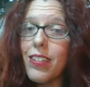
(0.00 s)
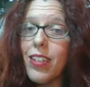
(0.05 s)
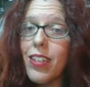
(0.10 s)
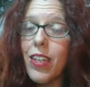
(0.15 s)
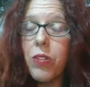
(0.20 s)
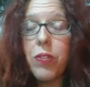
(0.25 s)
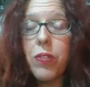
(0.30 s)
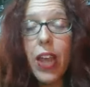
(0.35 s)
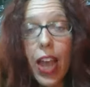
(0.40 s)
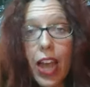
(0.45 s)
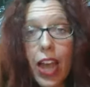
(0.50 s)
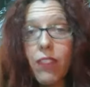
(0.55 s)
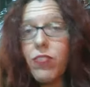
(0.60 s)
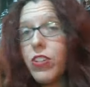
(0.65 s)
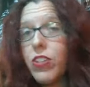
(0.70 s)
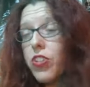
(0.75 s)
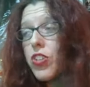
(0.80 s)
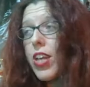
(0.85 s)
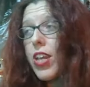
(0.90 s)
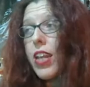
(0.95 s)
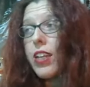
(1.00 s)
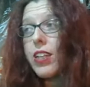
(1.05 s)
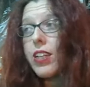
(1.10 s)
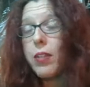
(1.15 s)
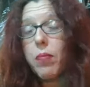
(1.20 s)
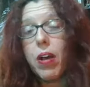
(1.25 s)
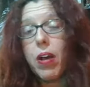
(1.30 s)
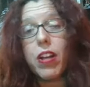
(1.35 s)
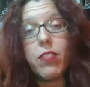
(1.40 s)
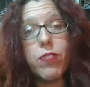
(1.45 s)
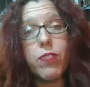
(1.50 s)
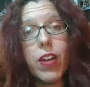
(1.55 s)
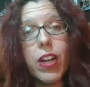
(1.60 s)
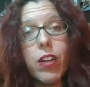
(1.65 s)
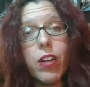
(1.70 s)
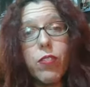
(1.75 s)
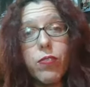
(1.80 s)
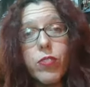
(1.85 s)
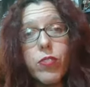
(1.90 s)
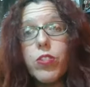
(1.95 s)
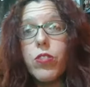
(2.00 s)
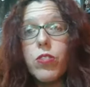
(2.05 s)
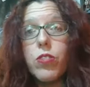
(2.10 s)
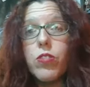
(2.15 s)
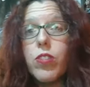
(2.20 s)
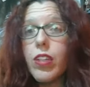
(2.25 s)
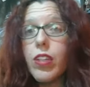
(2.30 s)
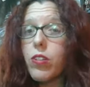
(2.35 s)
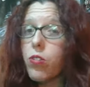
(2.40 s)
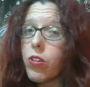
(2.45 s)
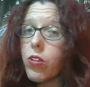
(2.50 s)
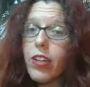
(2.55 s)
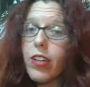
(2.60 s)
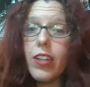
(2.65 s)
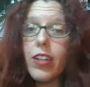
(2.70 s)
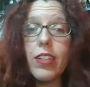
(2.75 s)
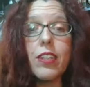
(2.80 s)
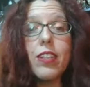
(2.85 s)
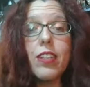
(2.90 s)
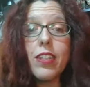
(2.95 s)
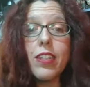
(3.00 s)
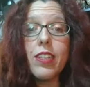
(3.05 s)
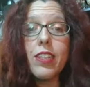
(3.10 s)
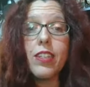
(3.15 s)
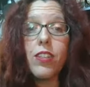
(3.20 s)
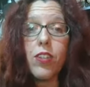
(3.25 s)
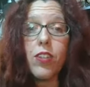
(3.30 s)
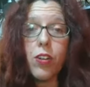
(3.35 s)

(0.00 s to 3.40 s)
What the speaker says: We have to genetically modify our food in order to conserve